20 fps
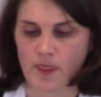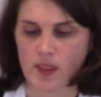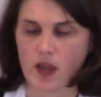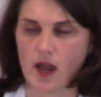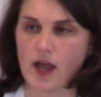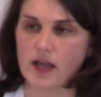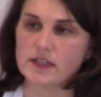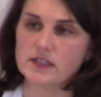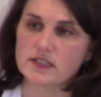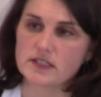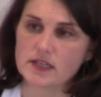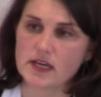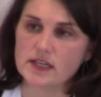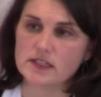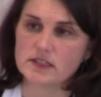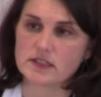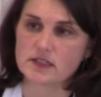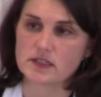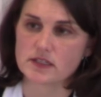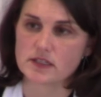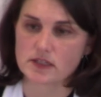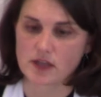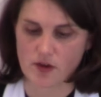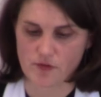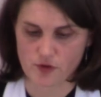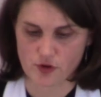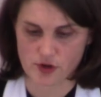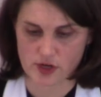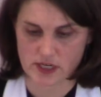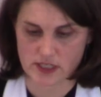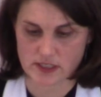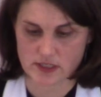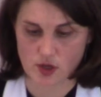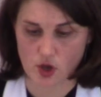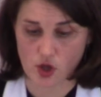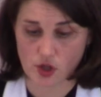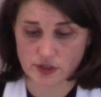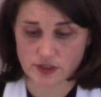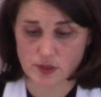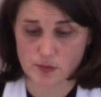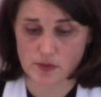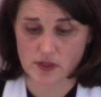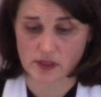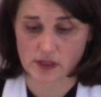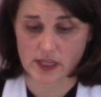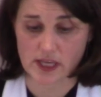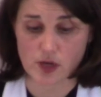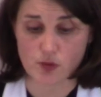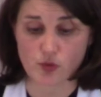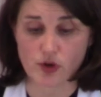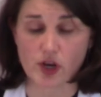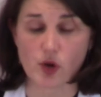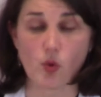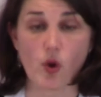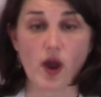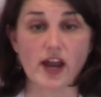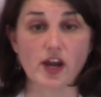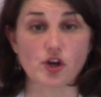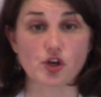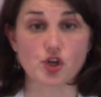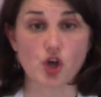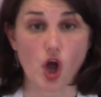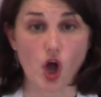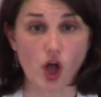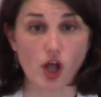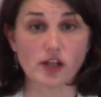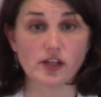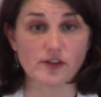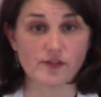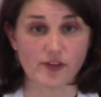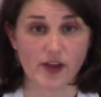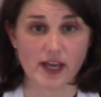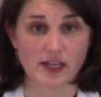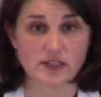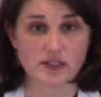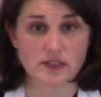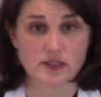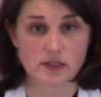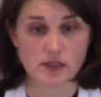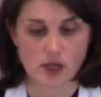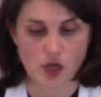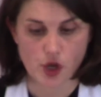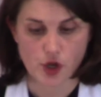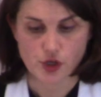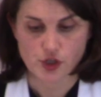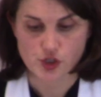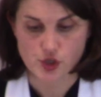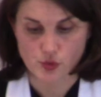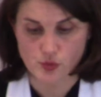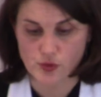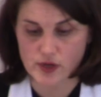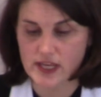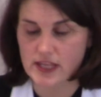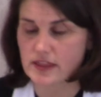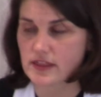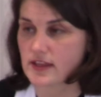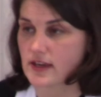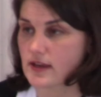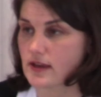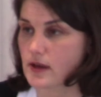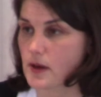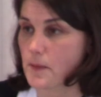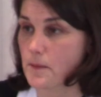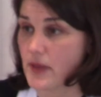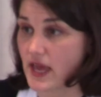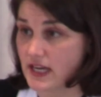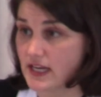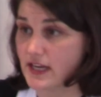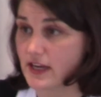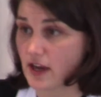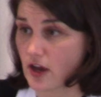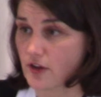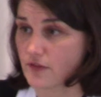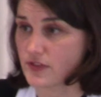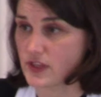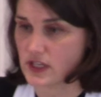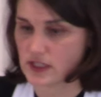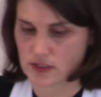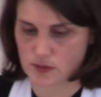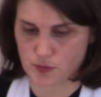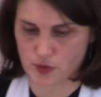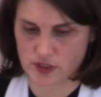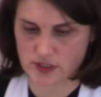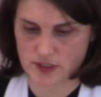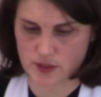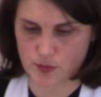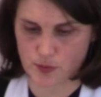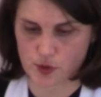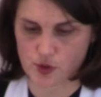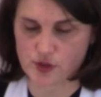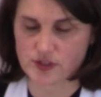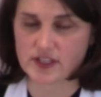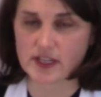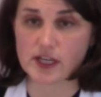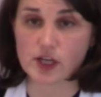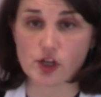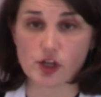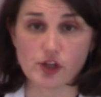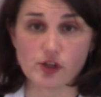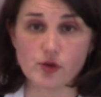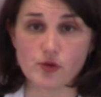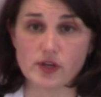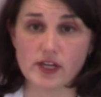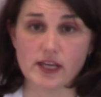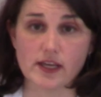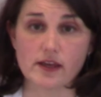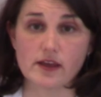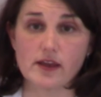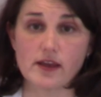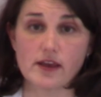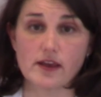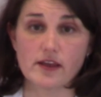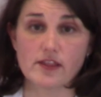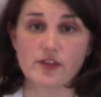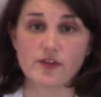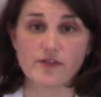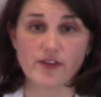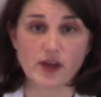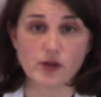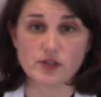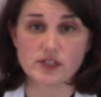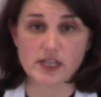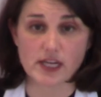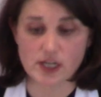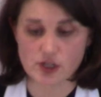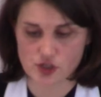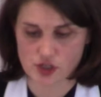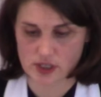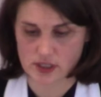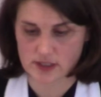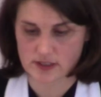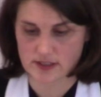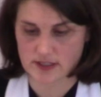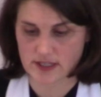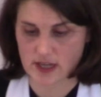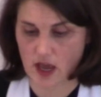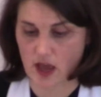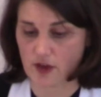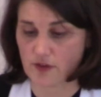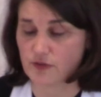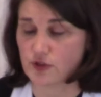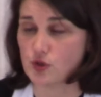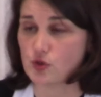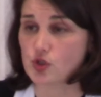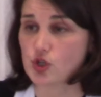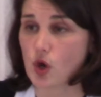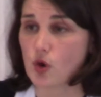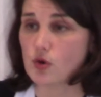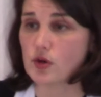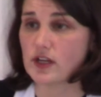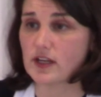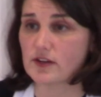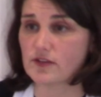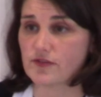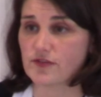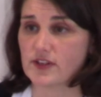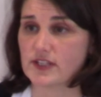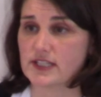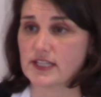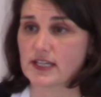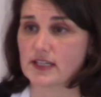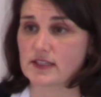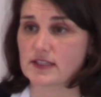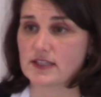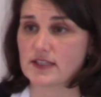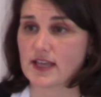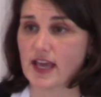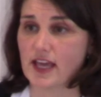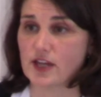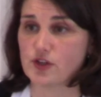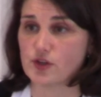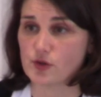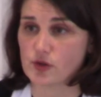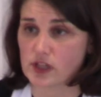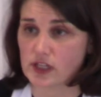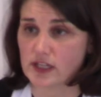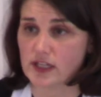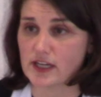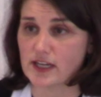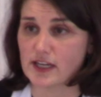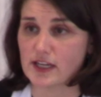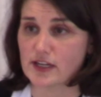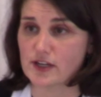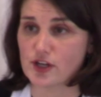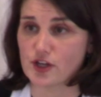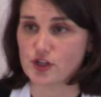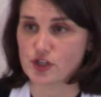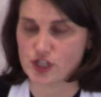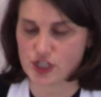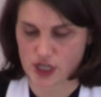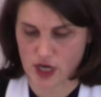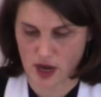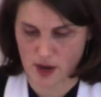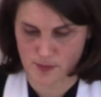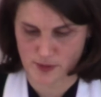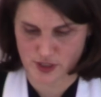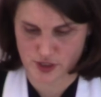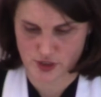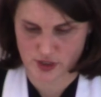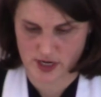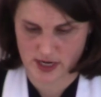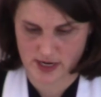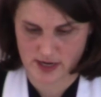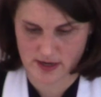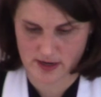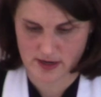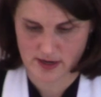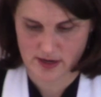Einstein's discoveries ultimately required all of us to rethink many of these principles, including the foundations of Newtonian physics and Euclidean geometry.